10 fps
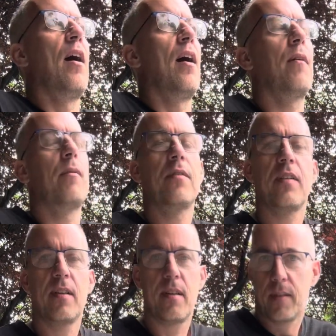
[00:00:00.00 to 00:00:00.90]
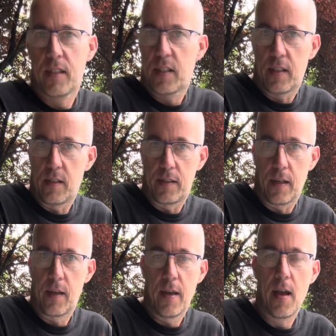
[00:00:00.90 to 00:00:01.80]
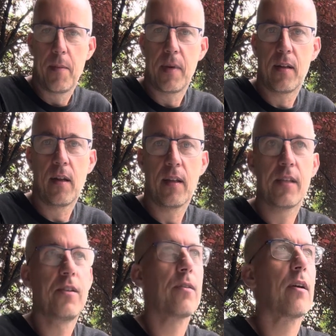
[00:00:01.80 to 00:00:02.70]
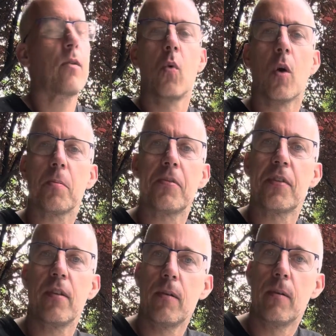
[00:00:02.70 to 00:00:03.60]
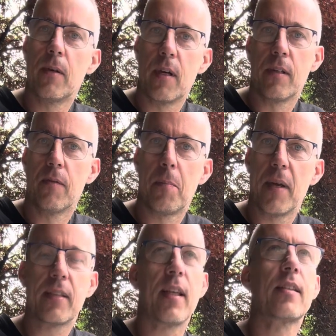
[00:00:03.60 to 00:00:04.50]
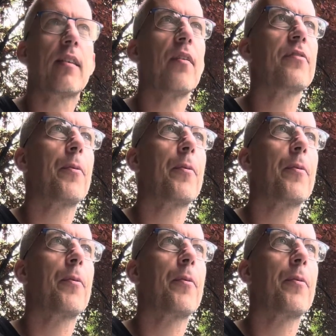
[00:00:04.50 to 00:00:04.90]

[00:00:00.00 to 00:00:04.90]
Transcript: However, that is easy. I mean, unless you are a corpse, you will pass that stuff.